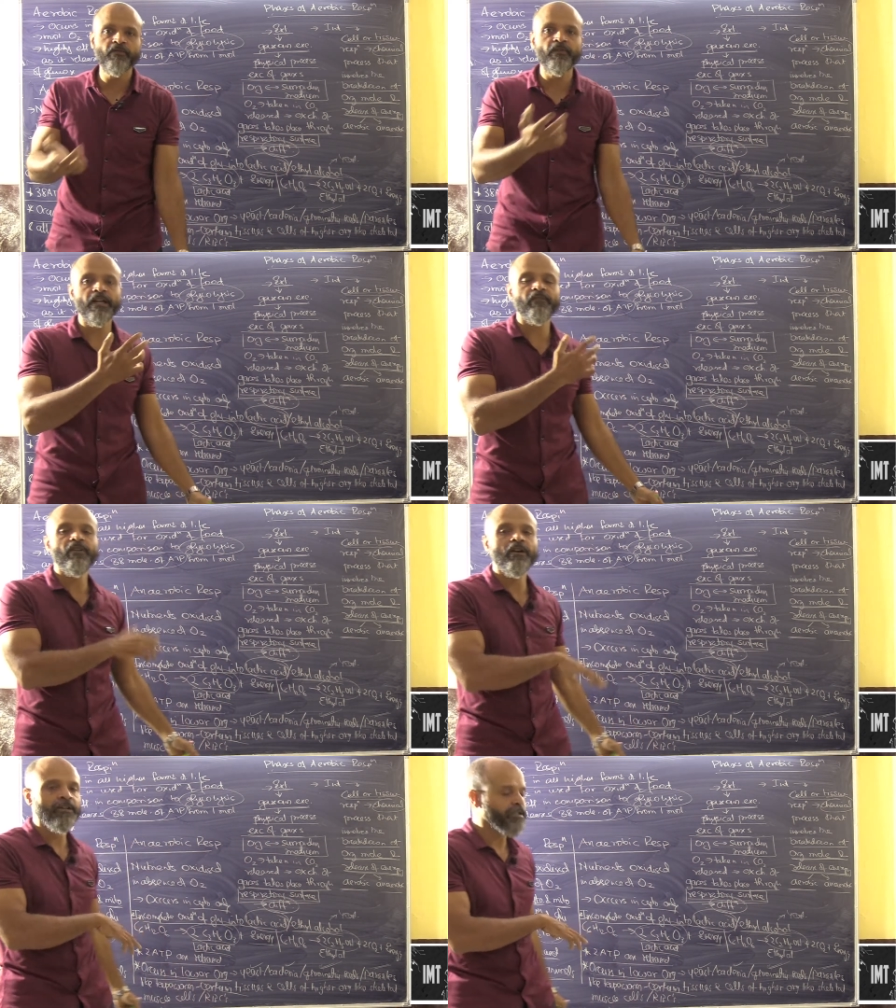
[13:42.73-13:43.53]
We have
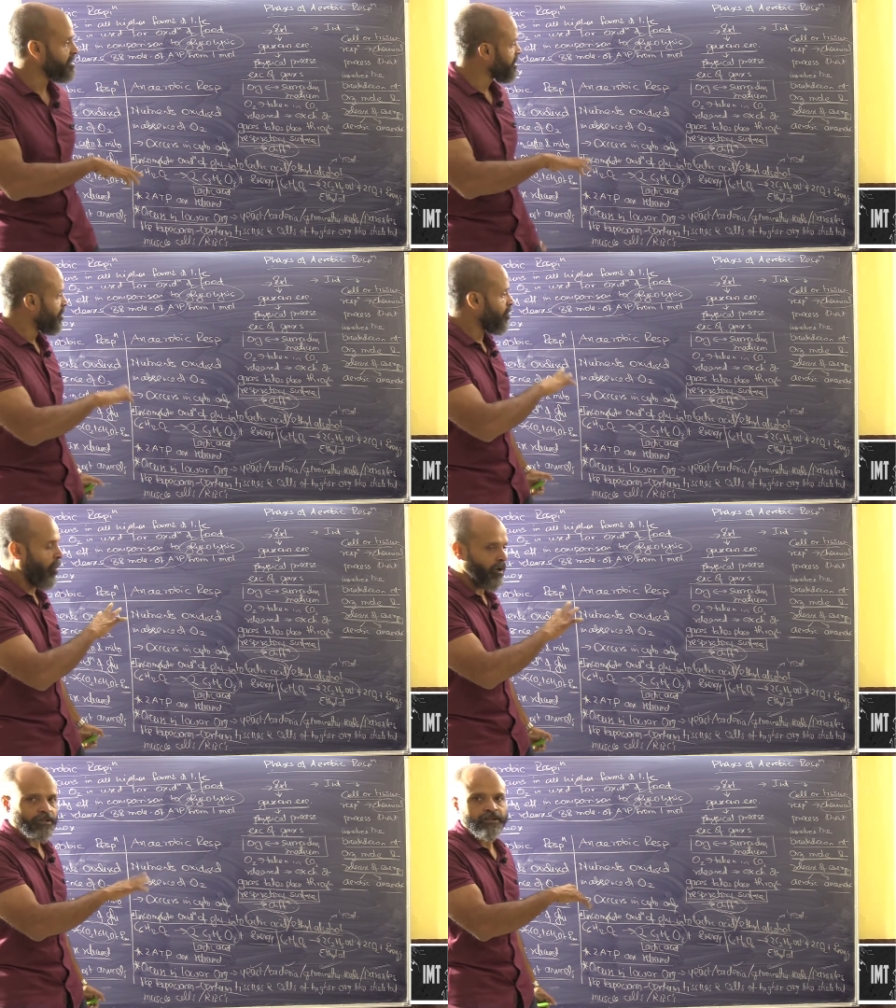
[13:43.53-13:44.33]
learned
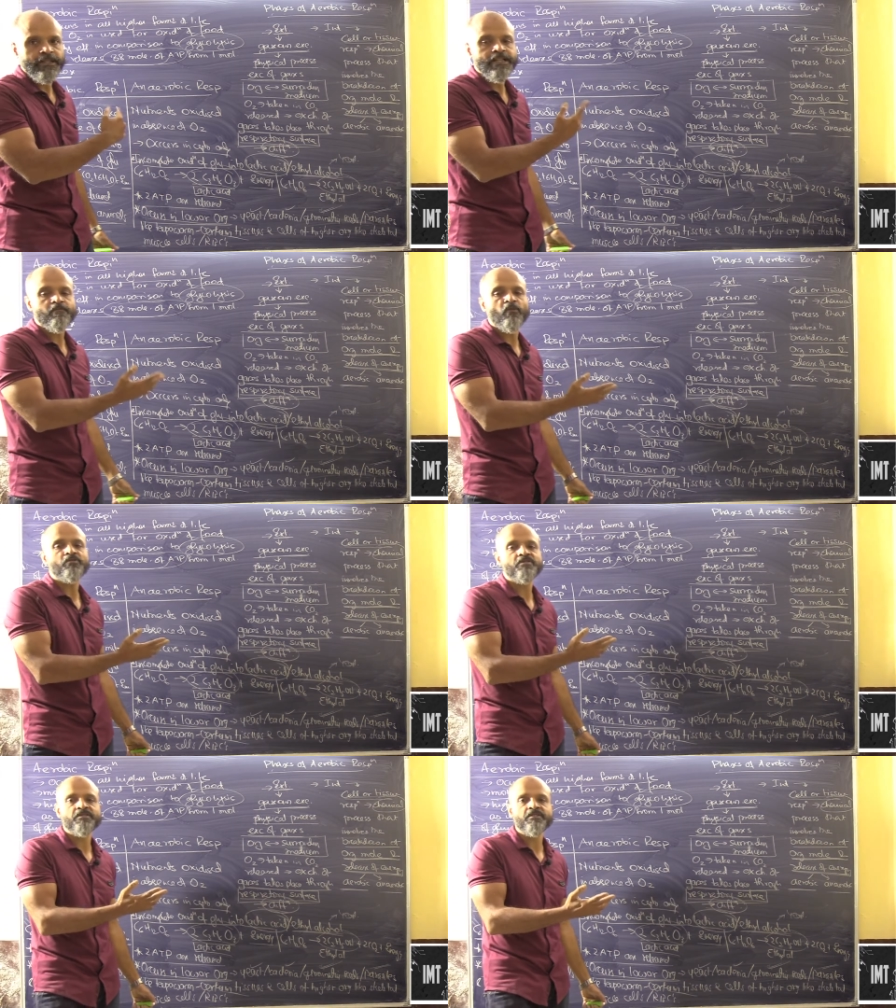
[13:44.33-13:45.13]
what these
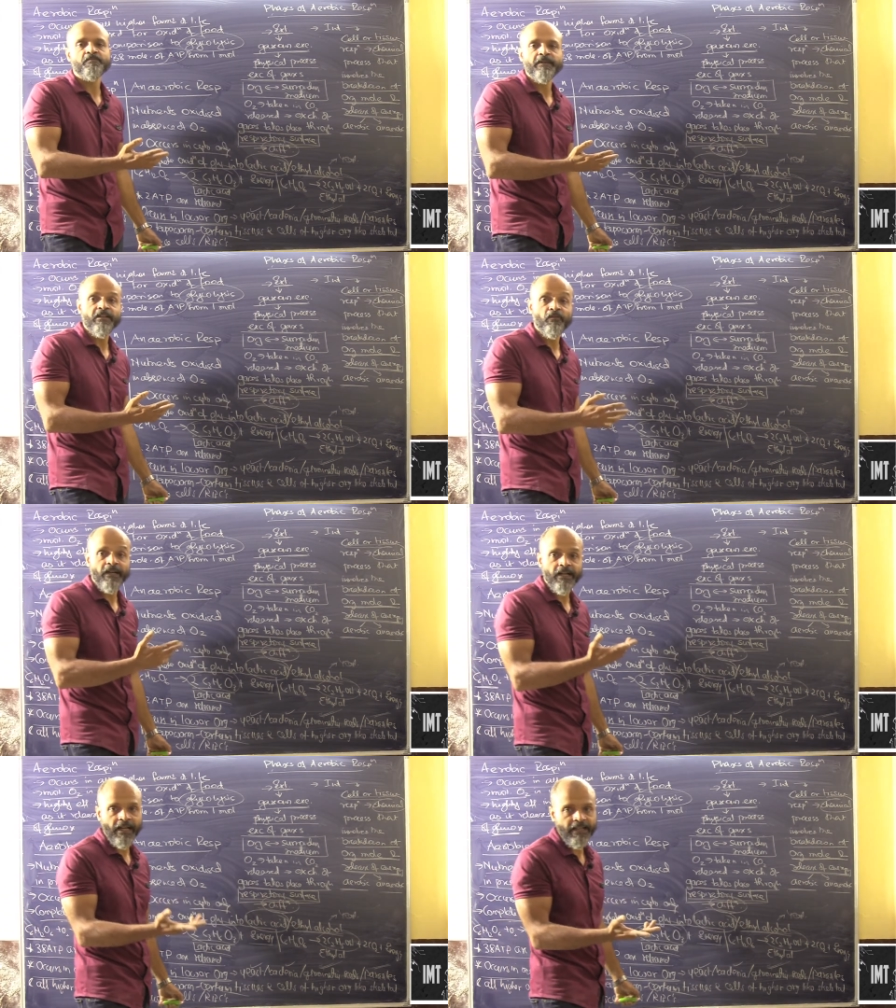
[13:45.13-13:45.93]
processes mean,
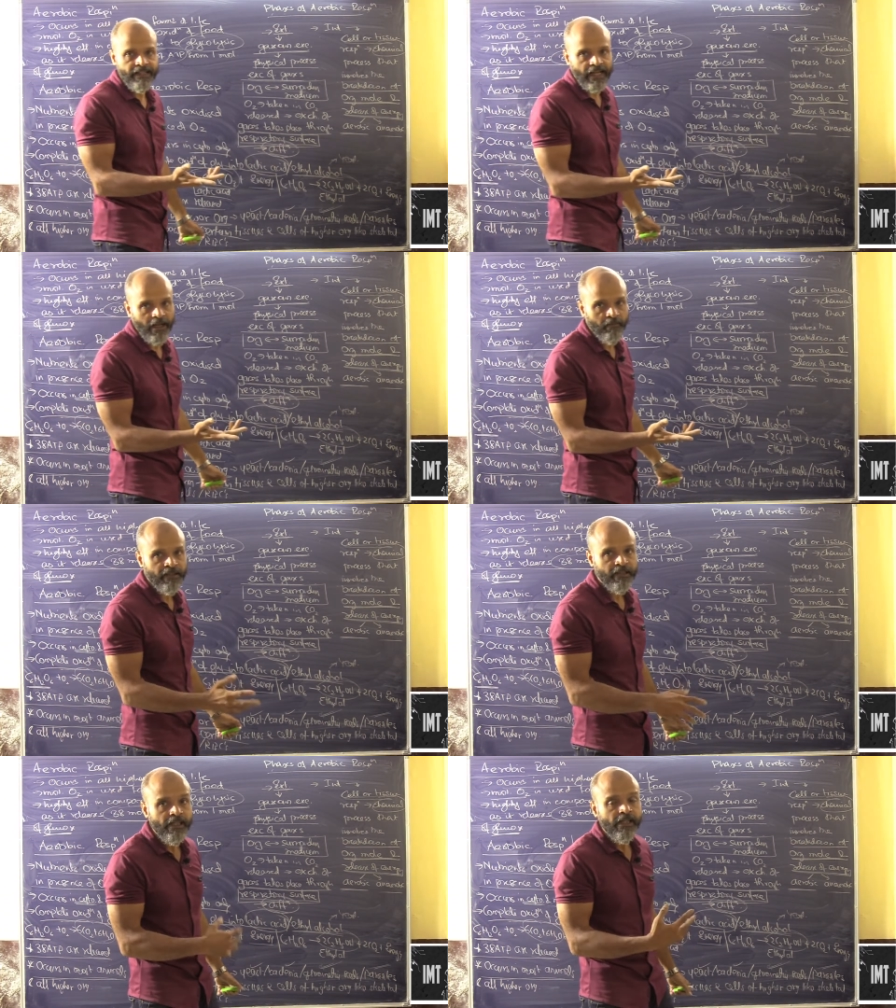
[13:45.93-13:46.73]
where they
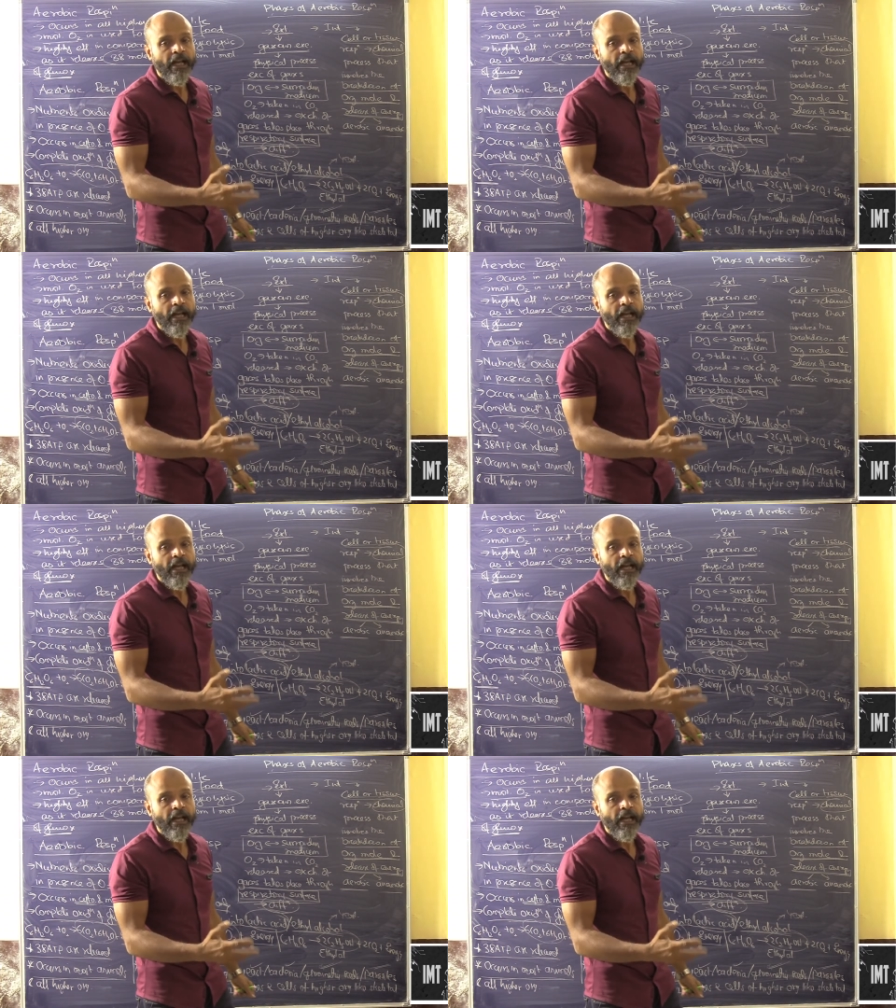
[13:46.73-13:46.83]
happen,